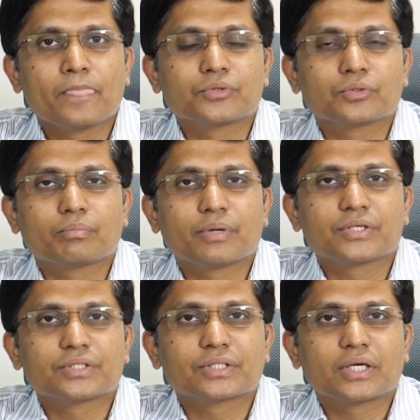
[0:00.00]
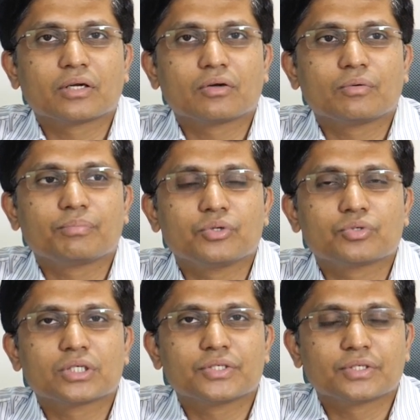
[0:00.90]
So patients can develop
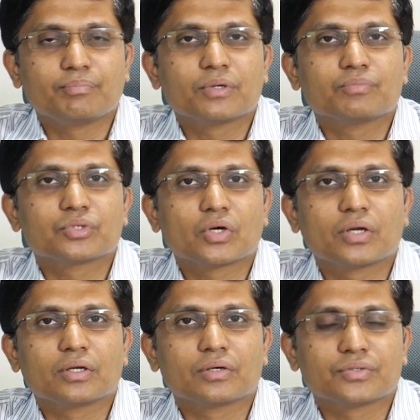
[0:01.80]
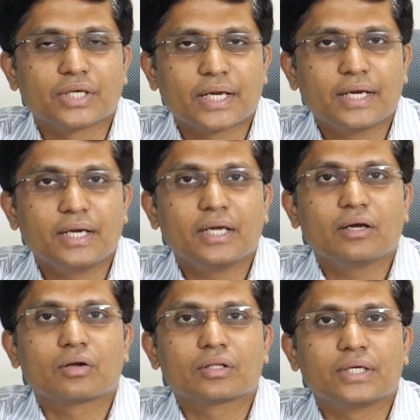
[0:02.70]
usually symptoms on uh, second day
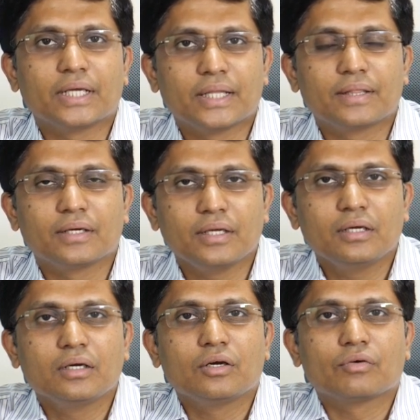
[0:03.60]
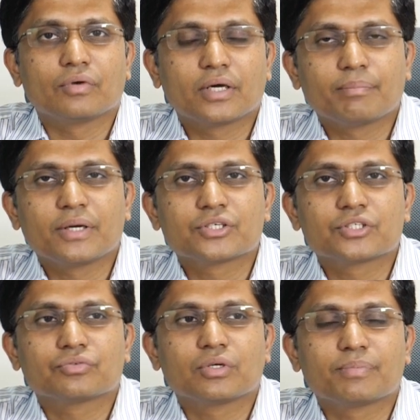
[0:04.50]
or the day 3 where
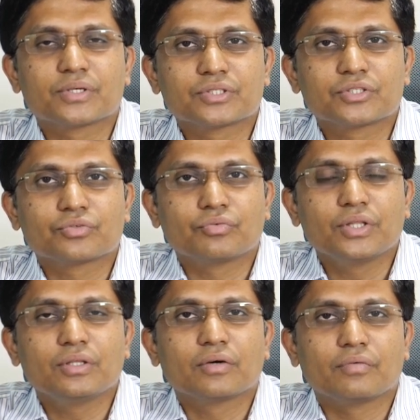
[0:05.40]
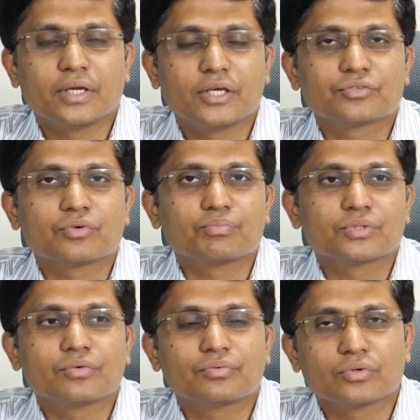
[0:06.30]
patients will present with various
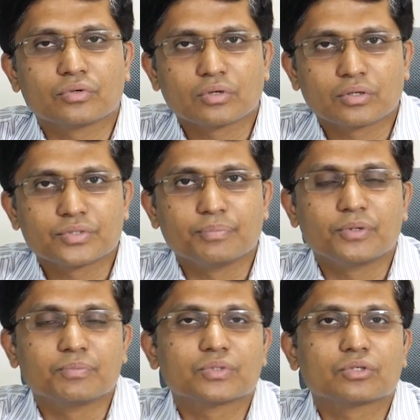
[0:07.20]
forms of uh, symptoms.